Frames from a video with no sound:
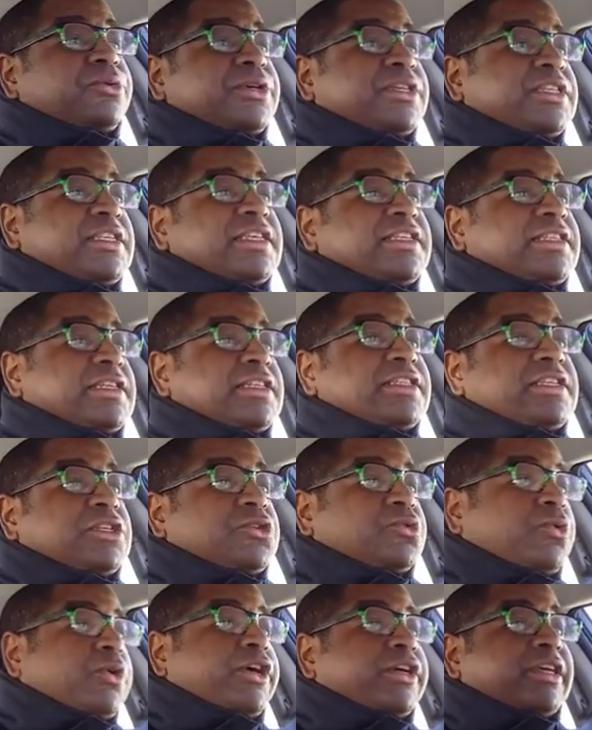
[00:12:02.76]
the resistance
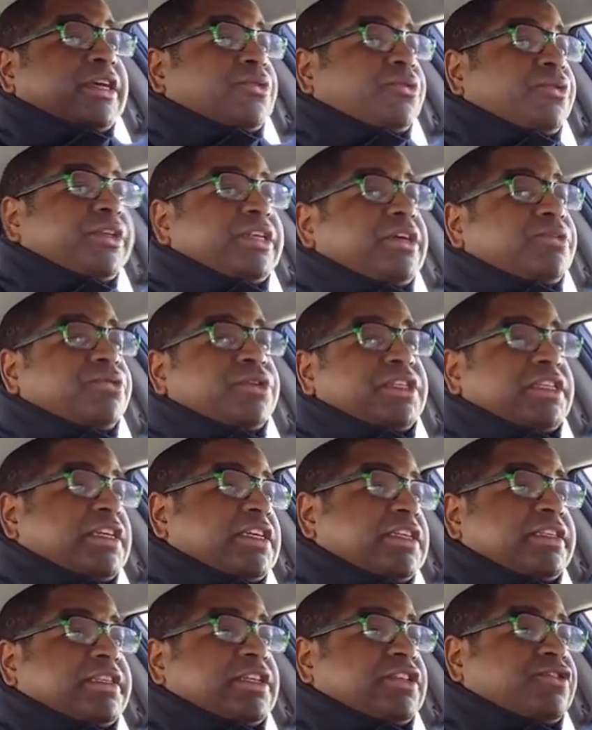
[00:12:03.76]
is working. We need
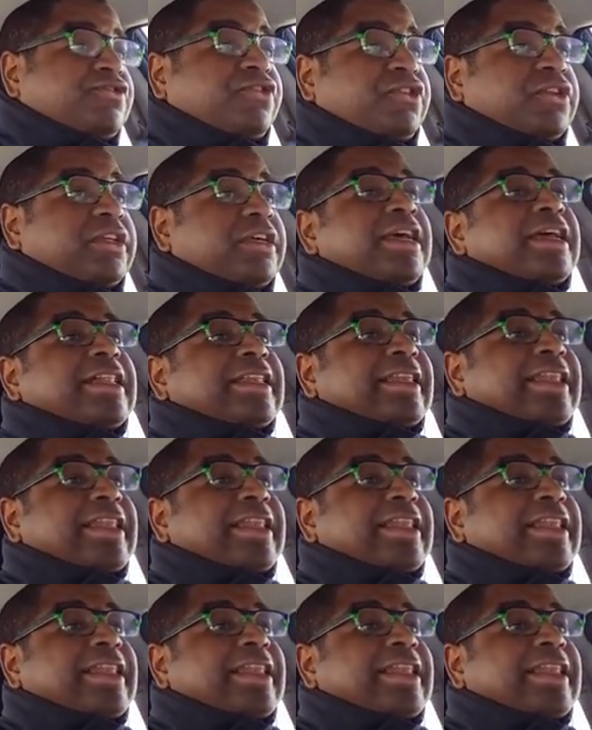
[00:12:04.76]
resistance for,